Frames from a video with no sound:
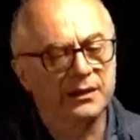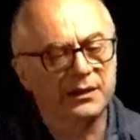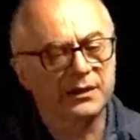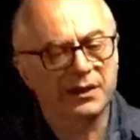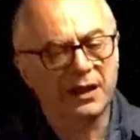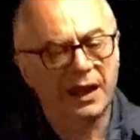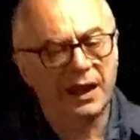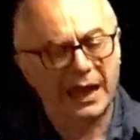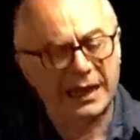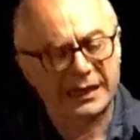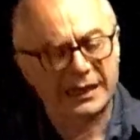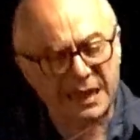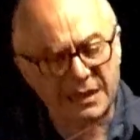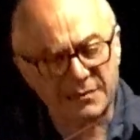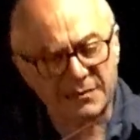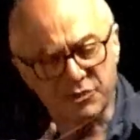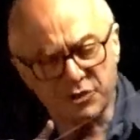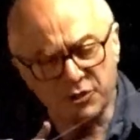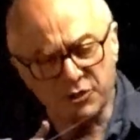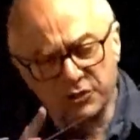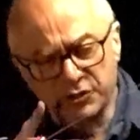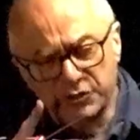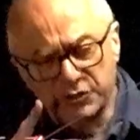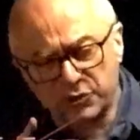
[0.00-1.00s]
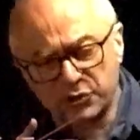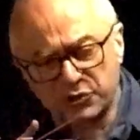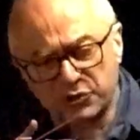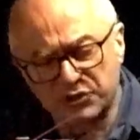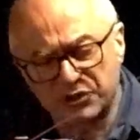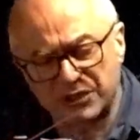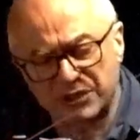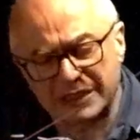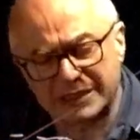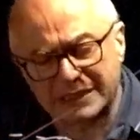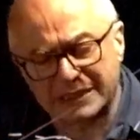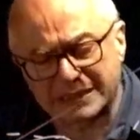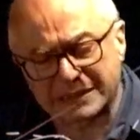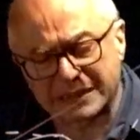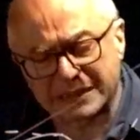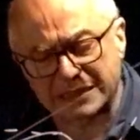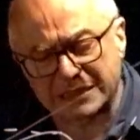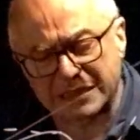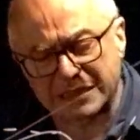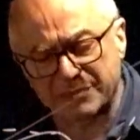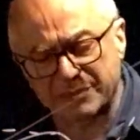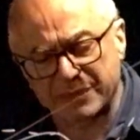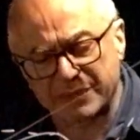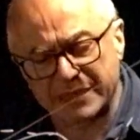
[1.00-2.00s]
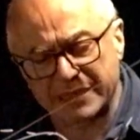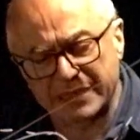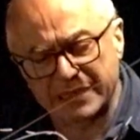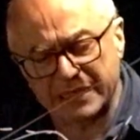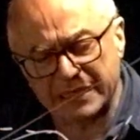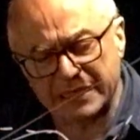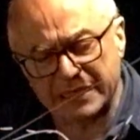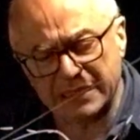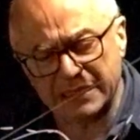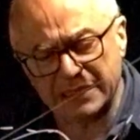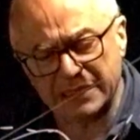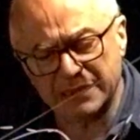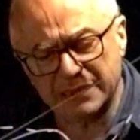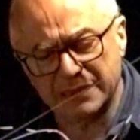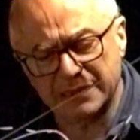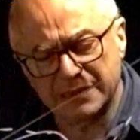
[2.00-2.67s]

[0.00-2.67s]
And I'm going to see that at the beginning,